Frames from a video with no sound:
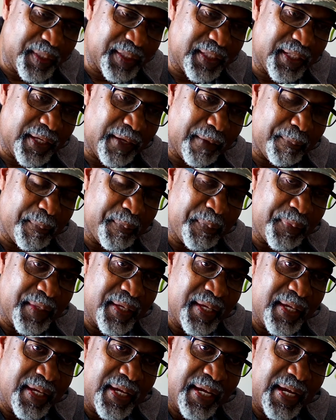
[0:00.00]
them,
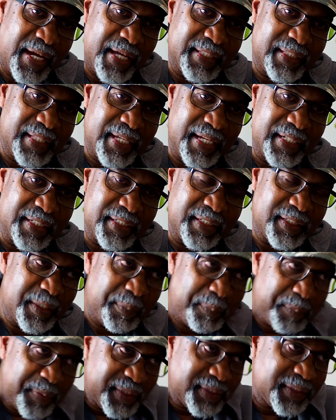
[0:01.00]
and then
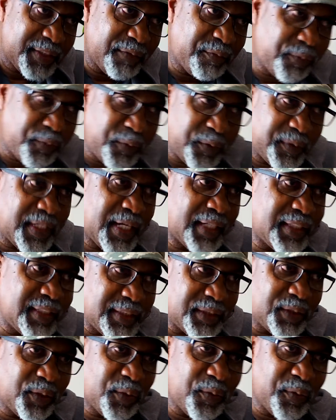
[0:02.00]
the piece of wood that
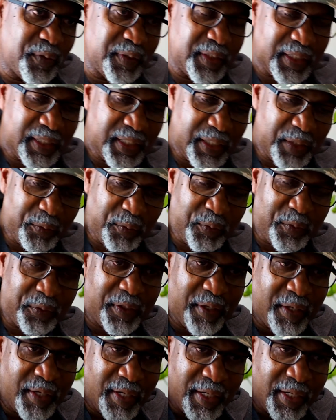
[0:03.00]
he's holding, he would